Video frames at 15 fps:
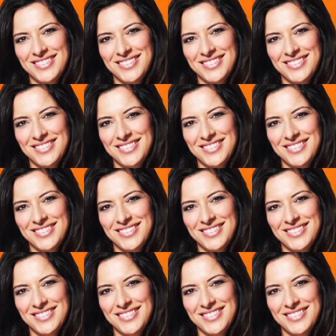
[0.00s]

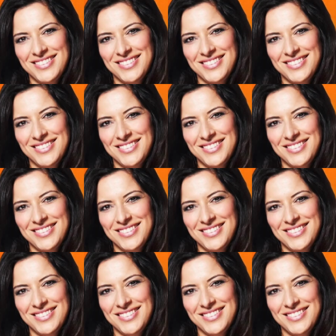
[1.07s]

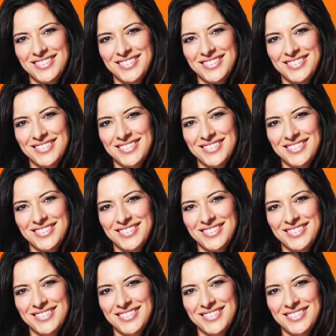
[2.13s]

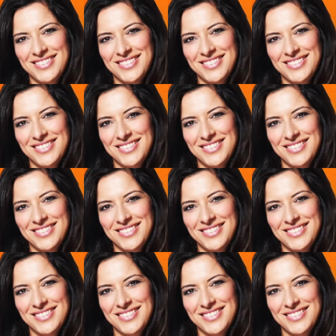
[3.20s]

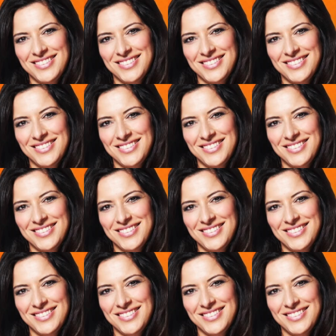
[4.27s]

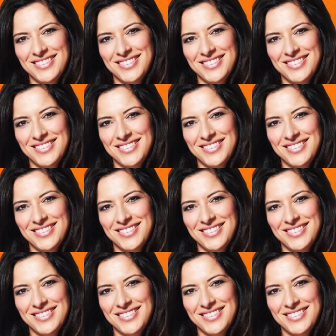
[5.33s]
The face doesn't move, so there is nothing to read.